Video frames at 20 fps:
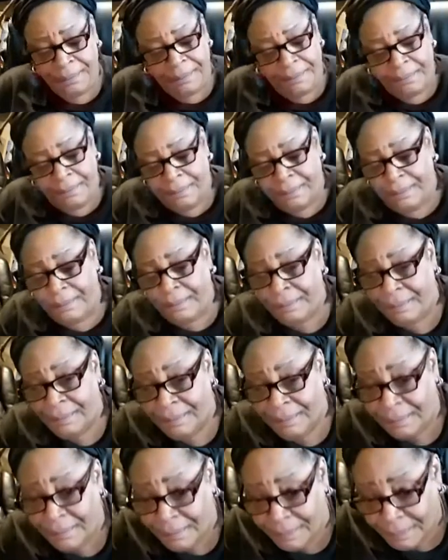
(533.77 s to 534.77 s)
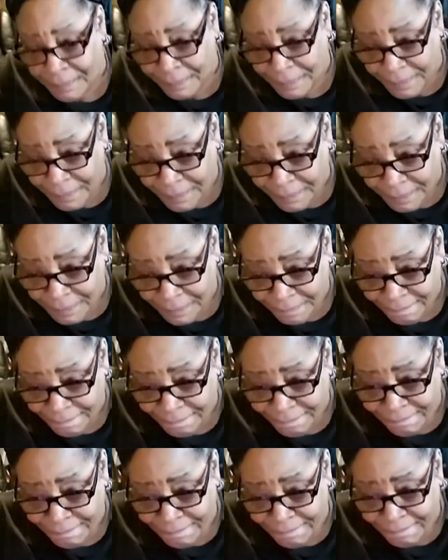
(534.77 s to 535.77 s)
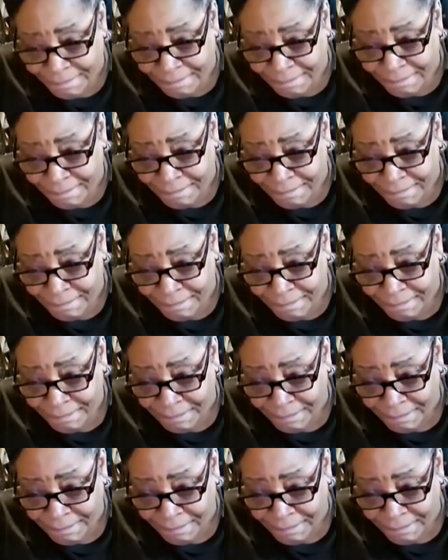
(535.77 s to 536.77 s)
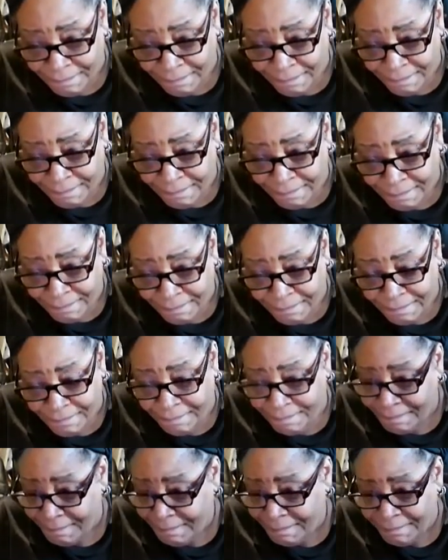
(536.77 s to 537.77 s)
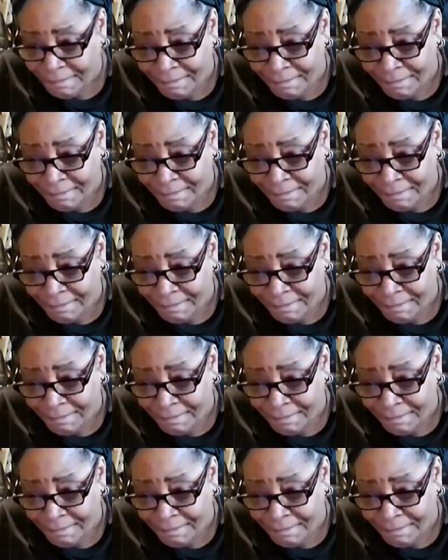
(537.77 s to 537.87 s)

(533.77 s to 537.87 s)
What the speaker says: Nothing is said.